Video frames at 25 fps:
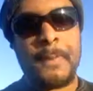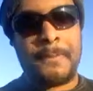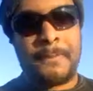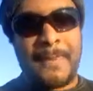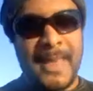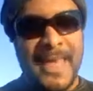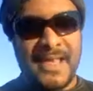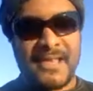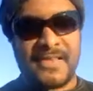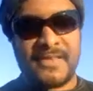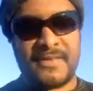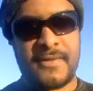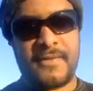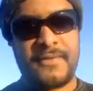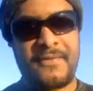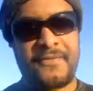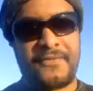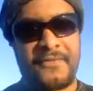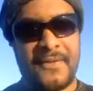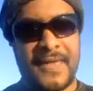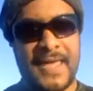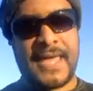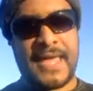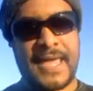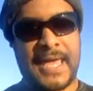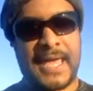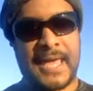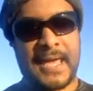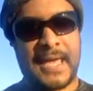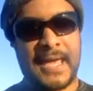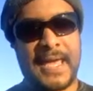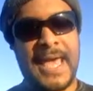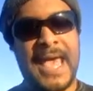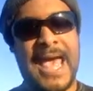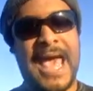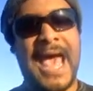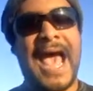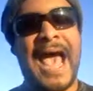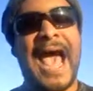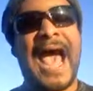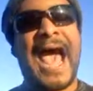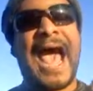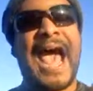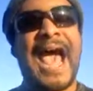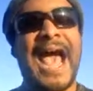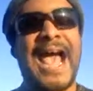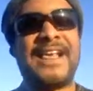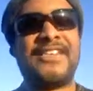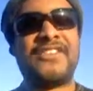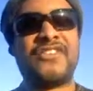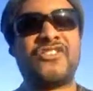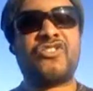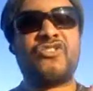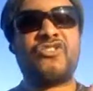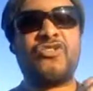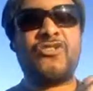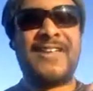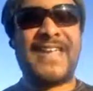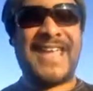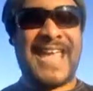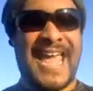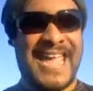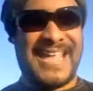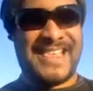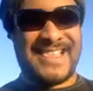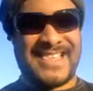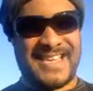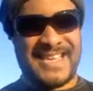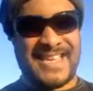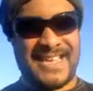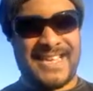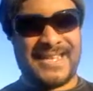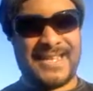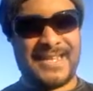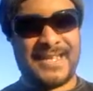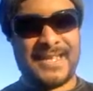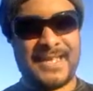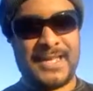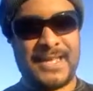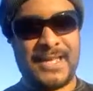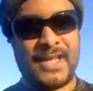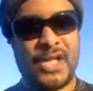best thinking has created